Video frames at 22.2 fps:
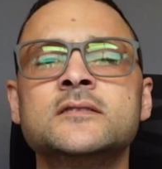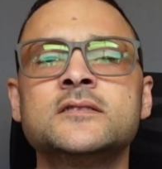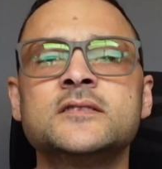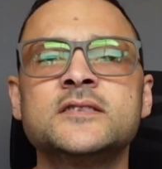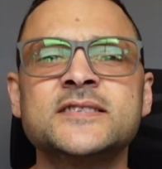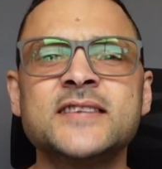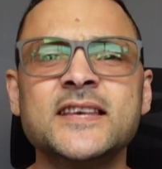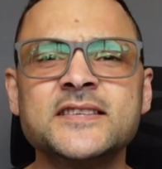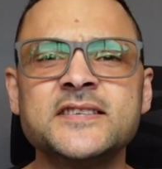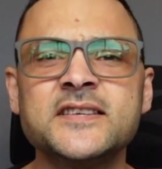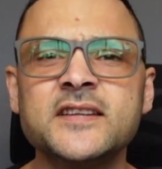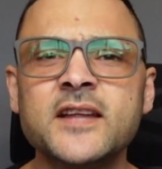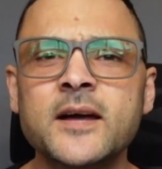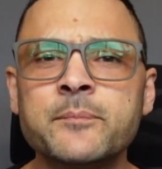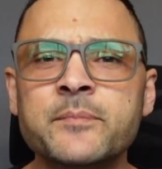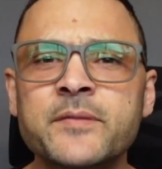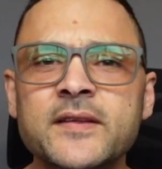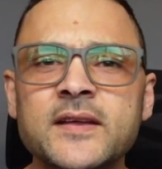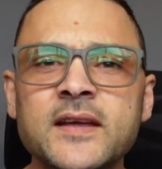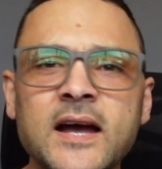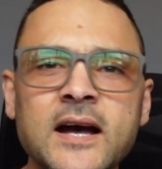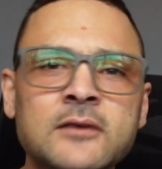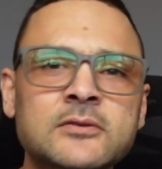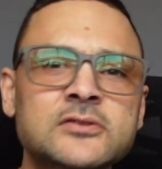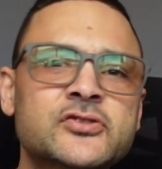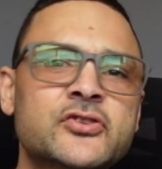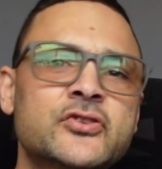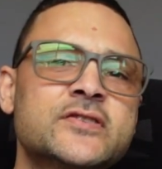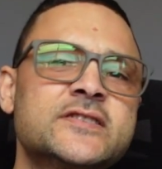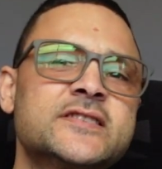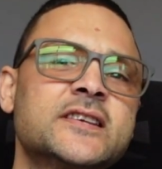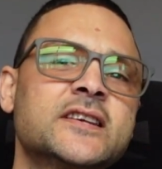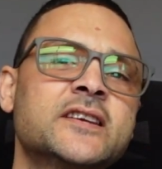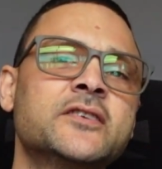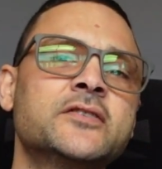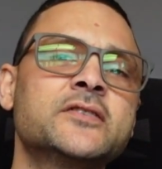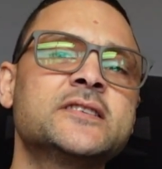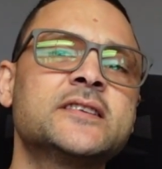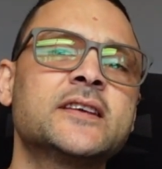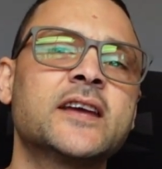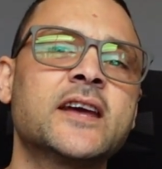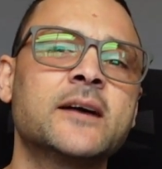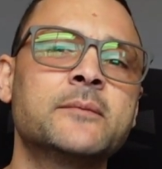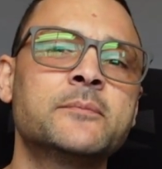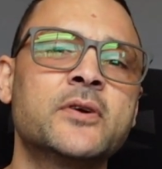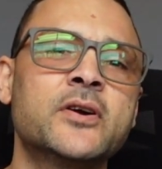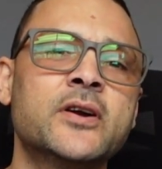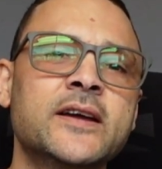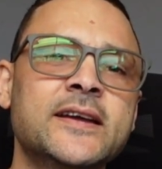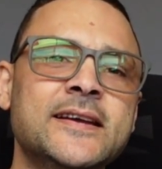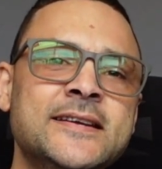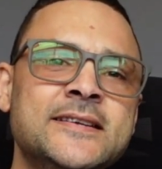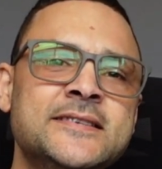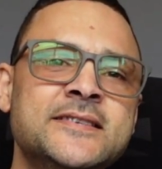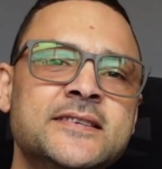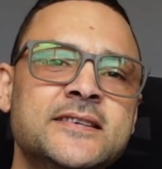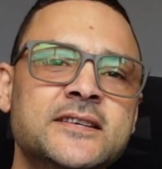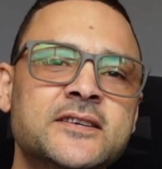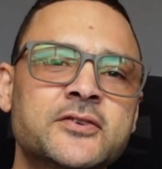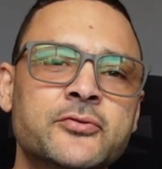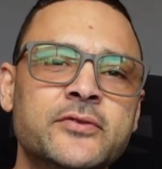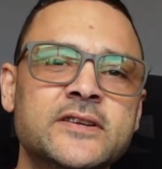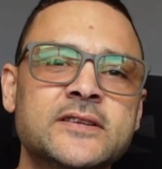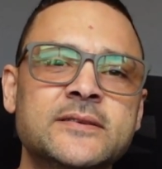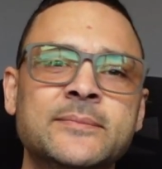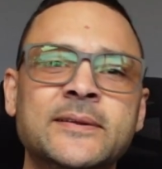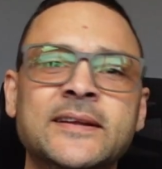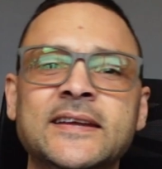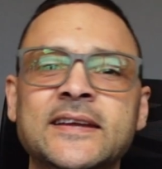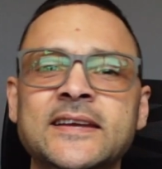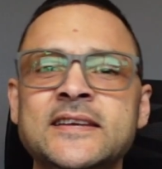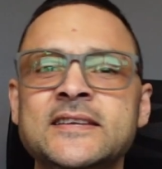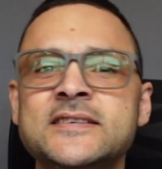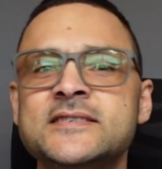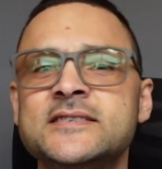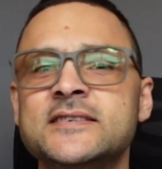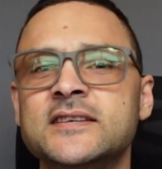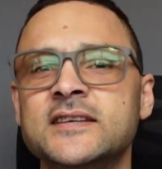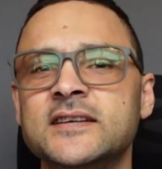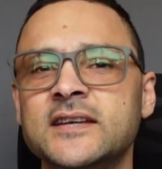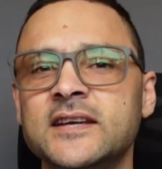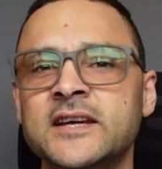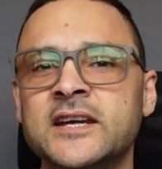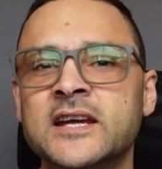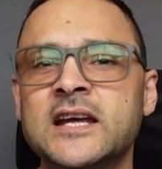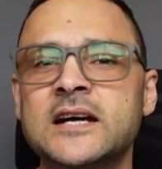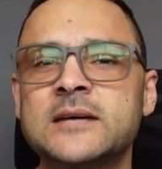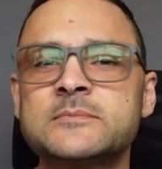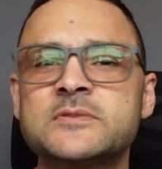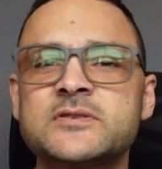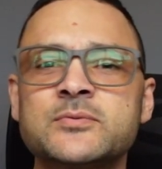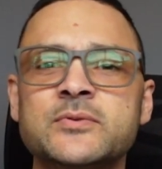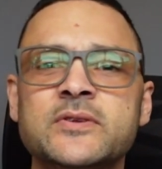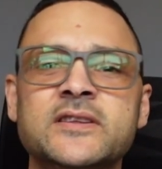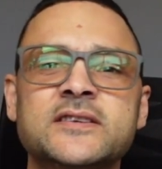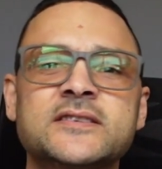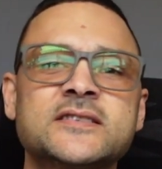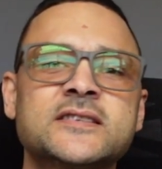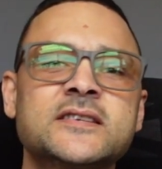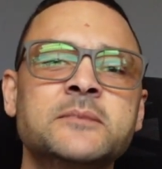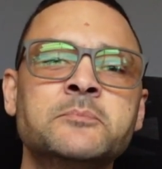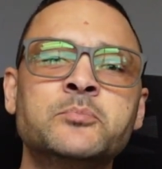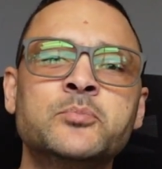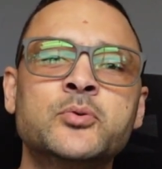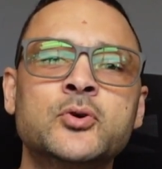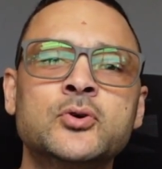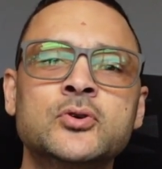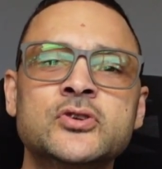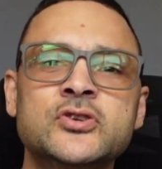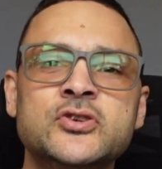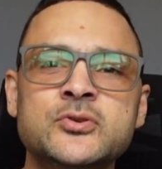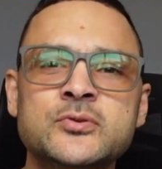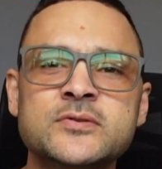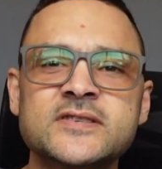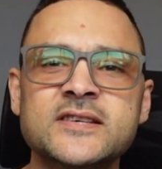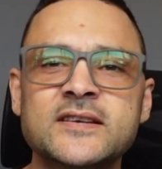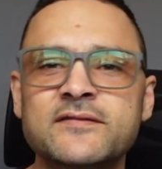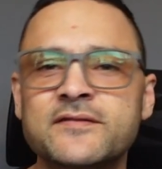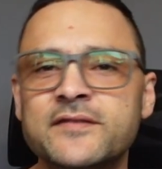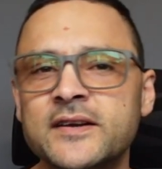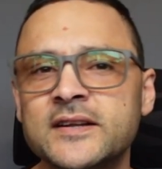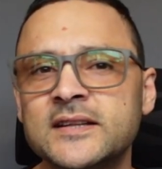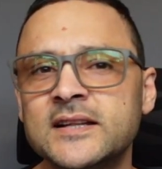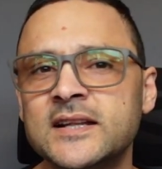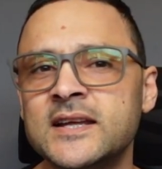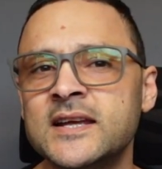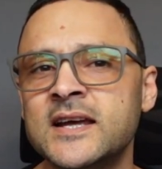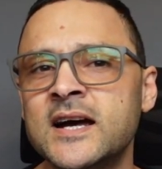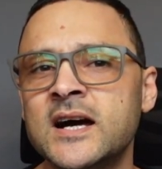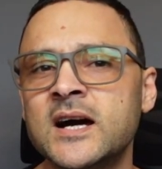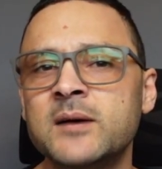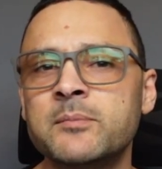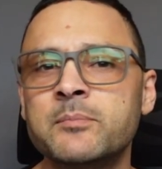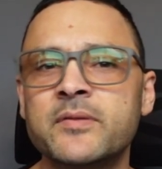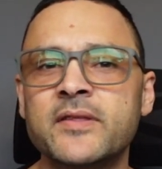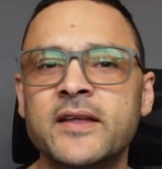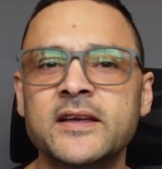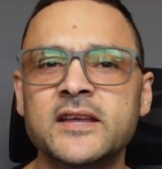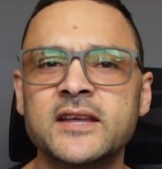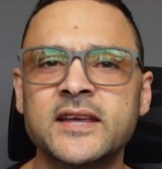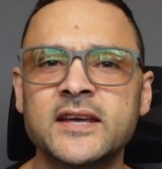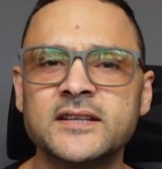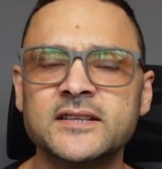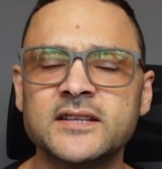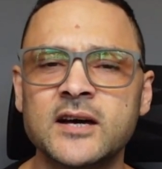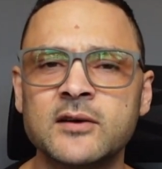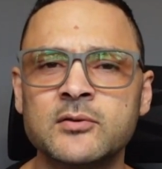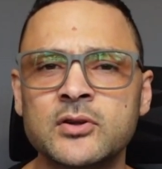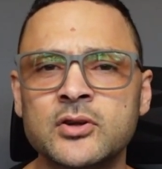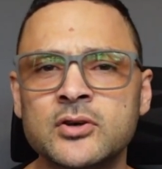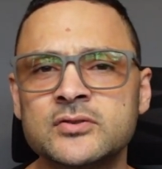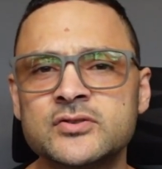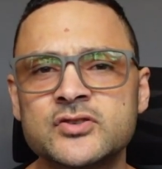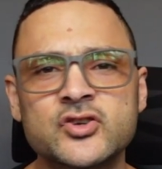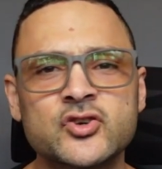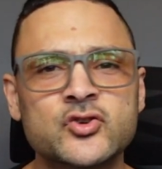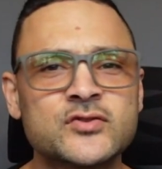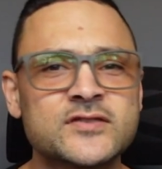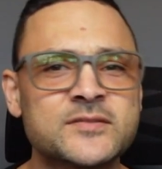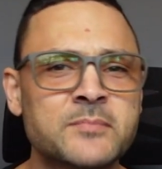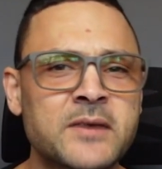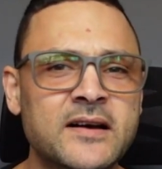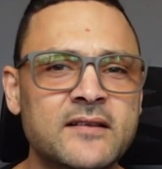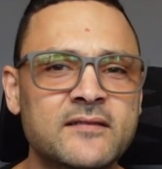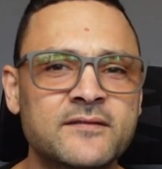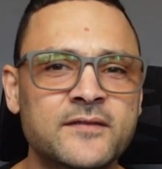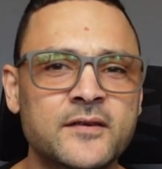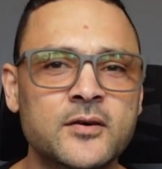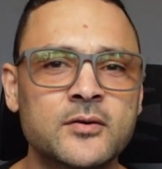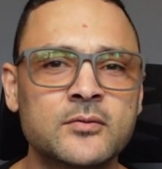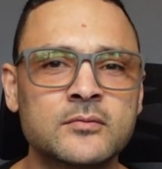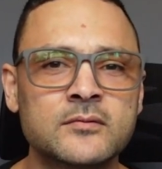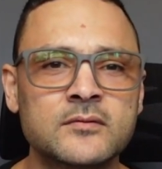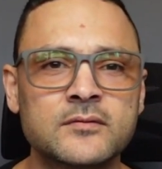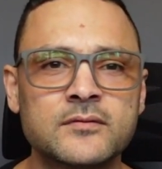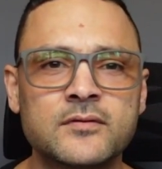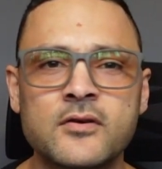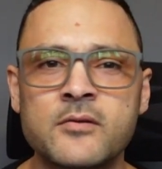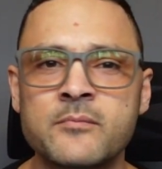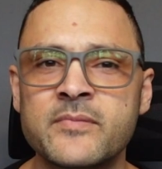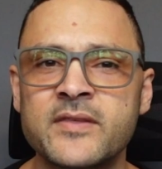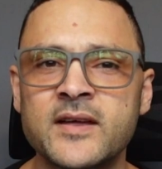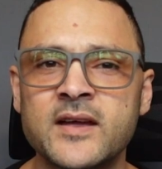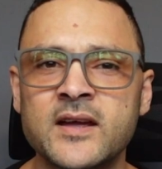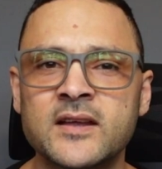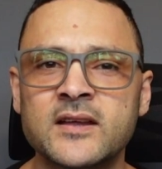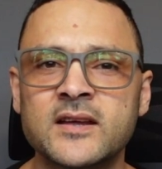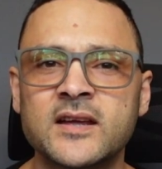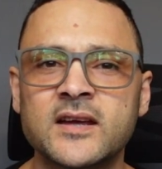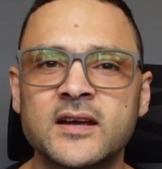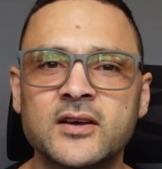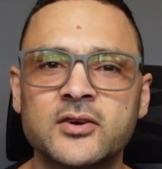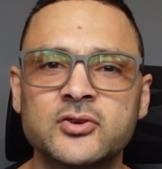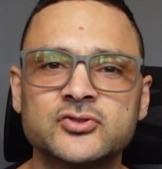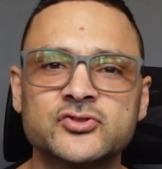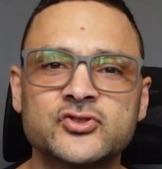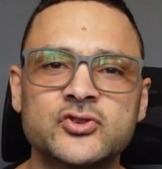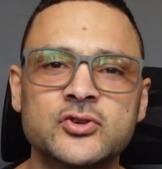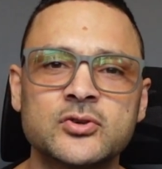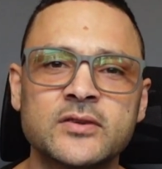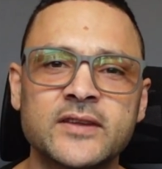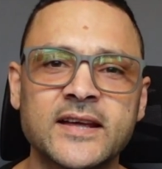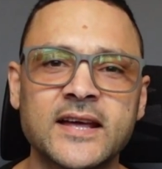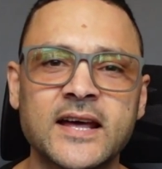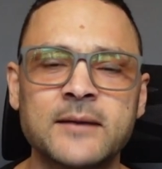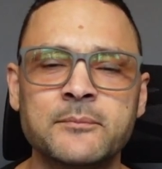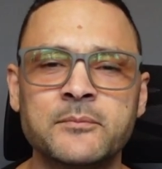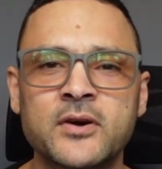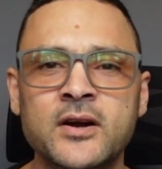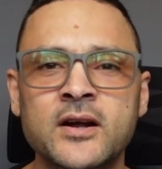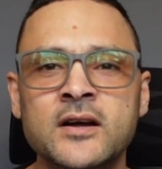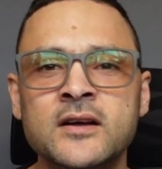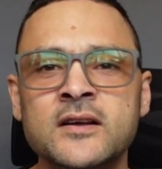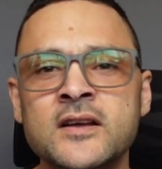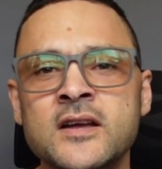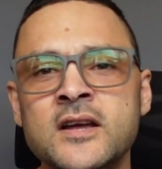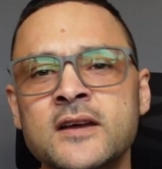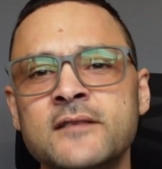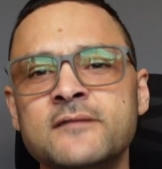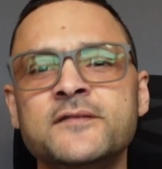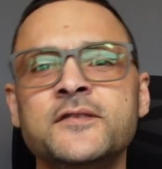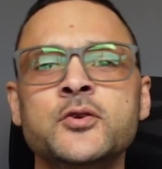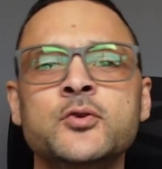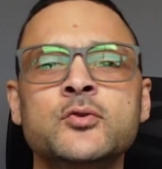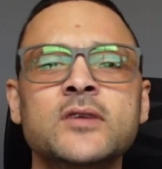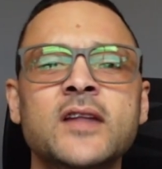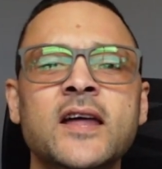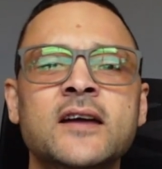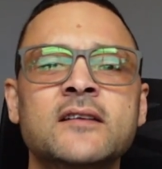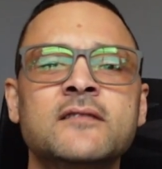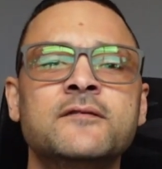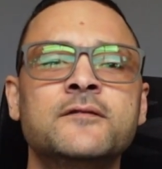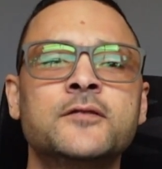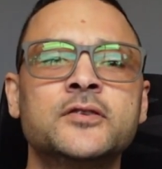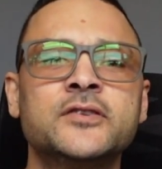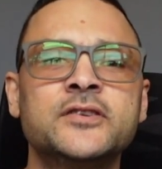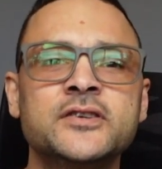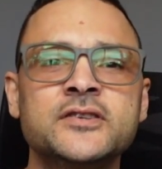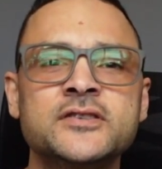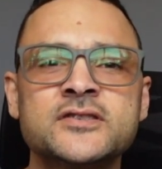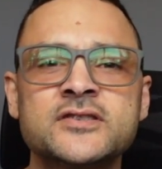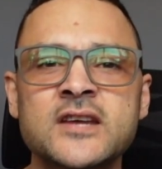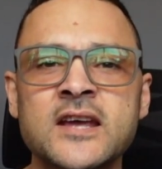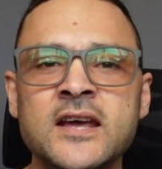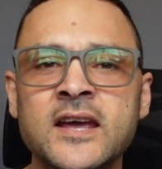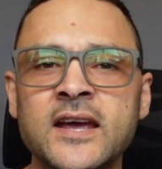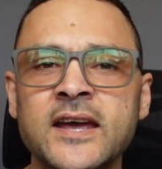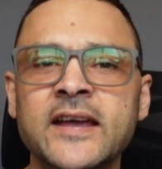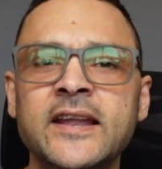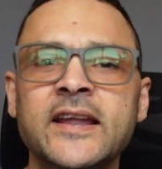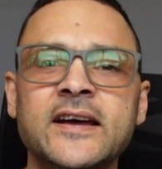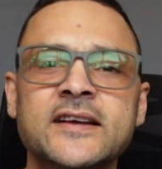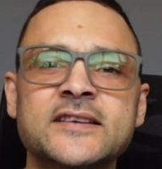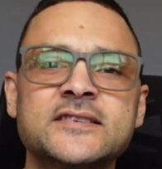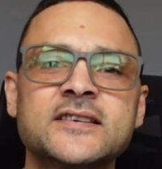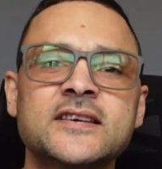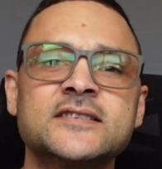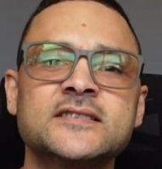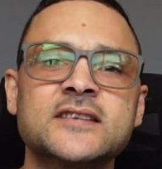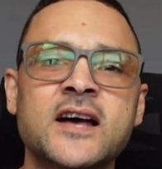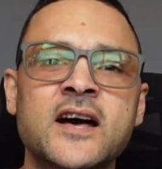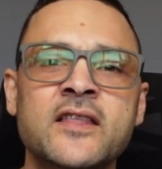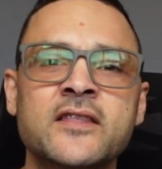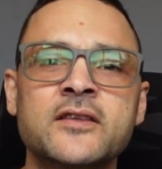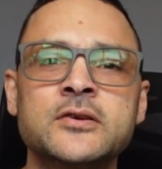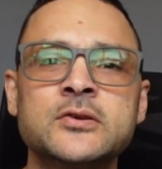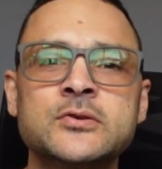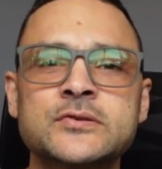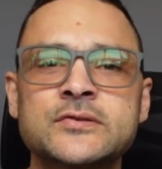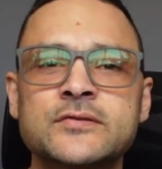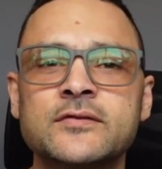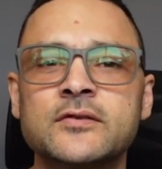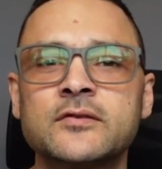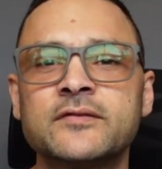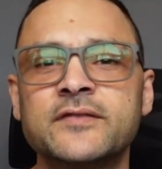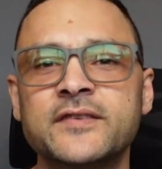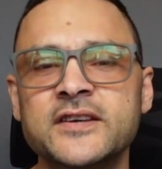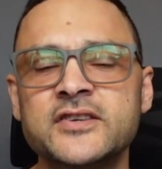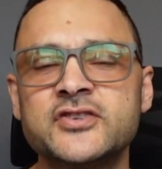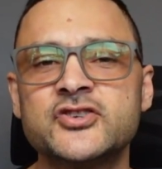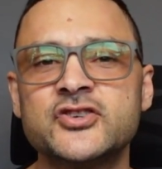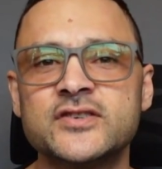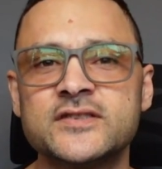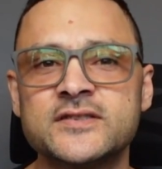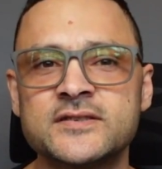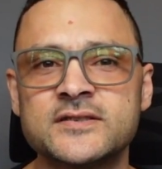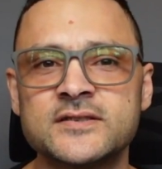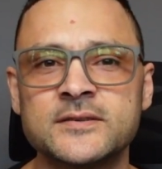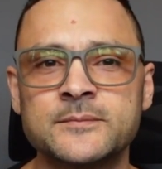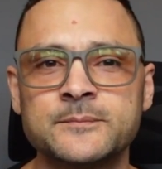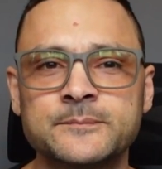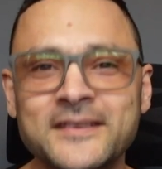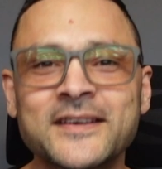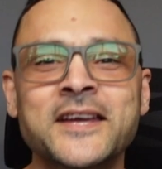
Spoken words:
Setting up the Owltron security camera is incredibly easy. It comes with a simple, user-friendly app that you can download to your smartphone. From there you can control the camera, view live footage and access other useful features.